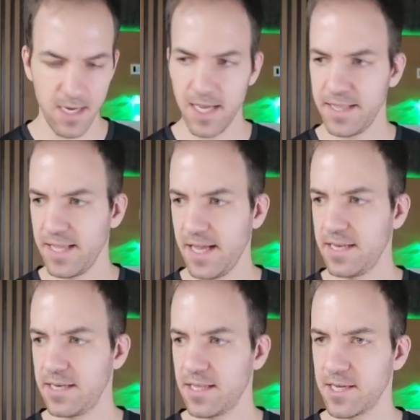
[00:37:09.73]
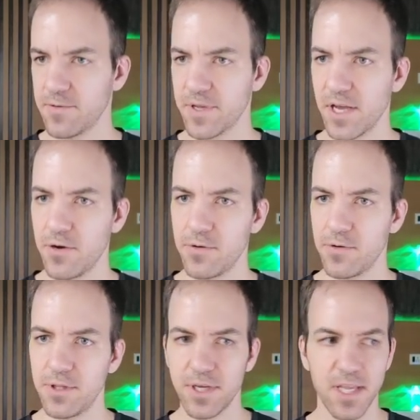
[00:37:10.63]
And then there we go,
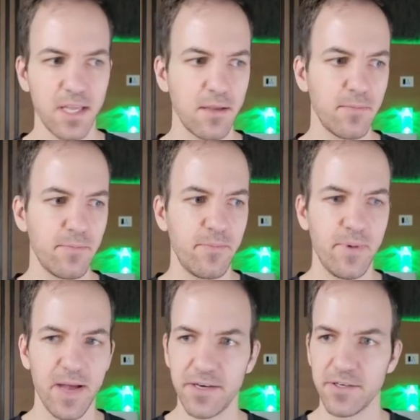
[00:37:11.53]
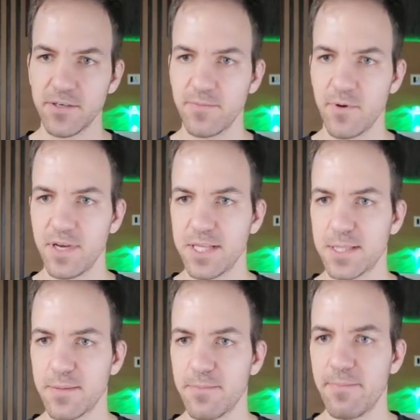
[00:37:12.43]
looking better, but we need
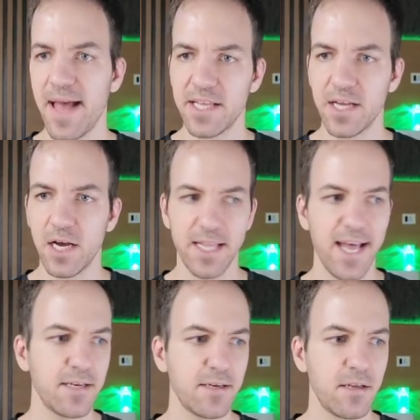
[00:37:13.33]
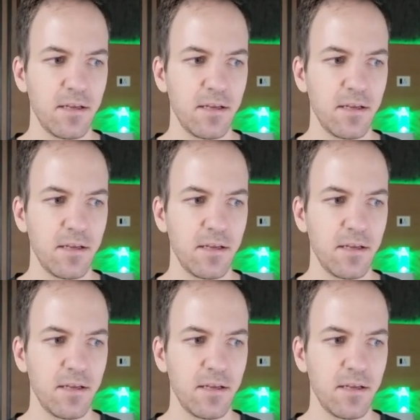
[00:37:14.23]
some padding on that.